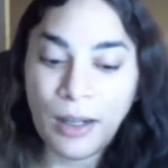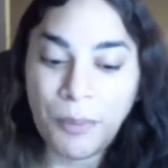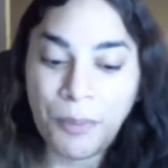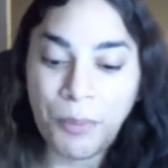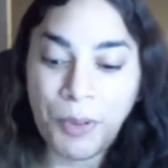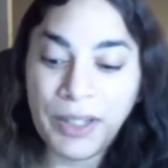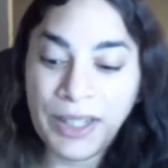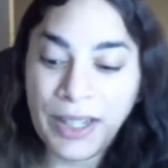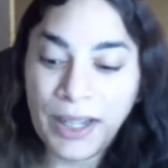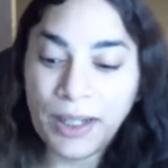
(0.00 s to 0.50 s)

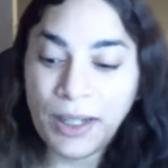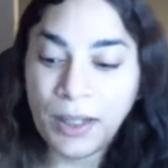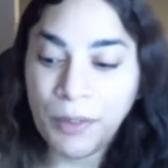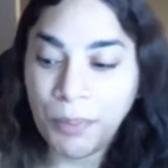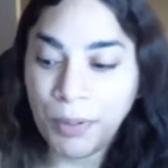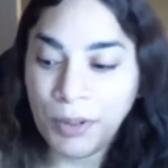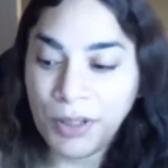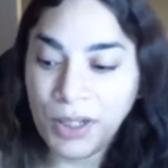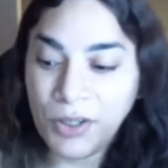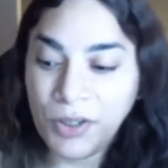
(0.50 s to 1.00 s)
pretended
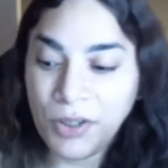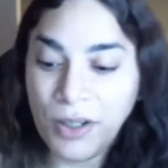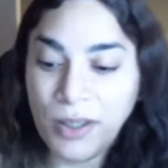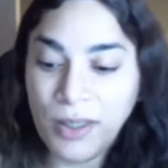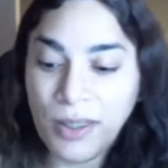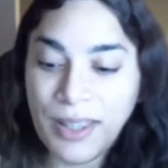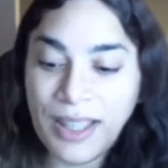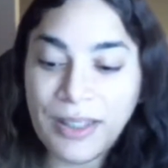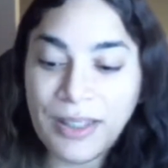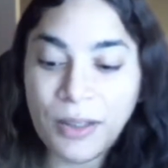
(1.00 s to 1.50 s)

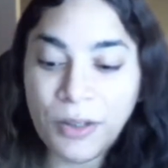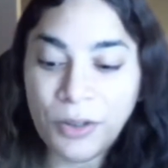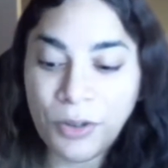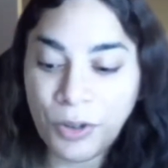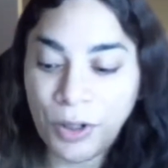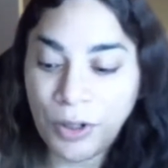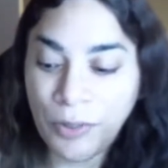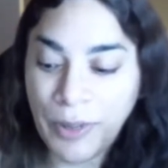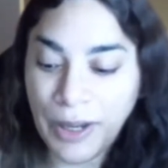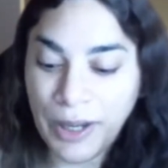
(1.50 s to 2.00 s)
position, that's a
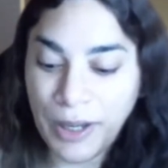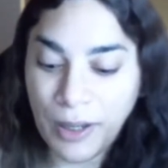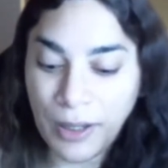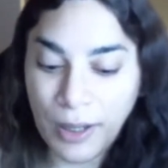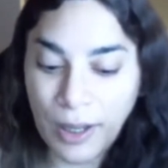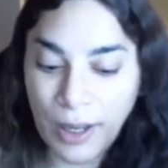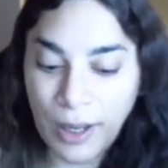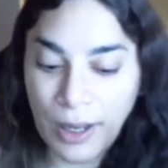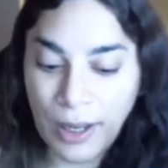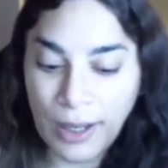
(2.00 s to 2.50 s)
straw man.
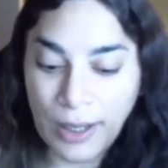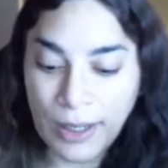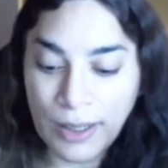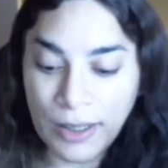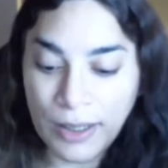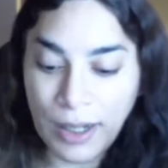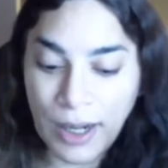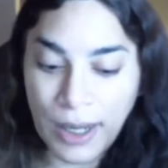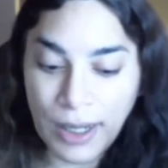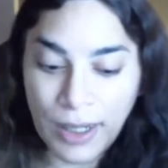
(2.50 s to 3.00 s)

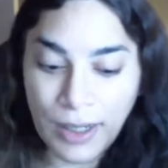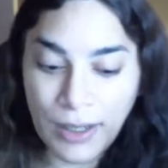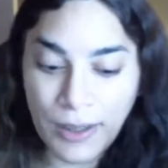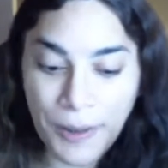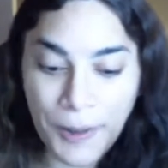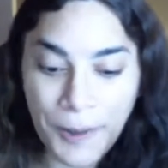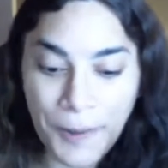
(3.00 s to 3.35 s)
It's like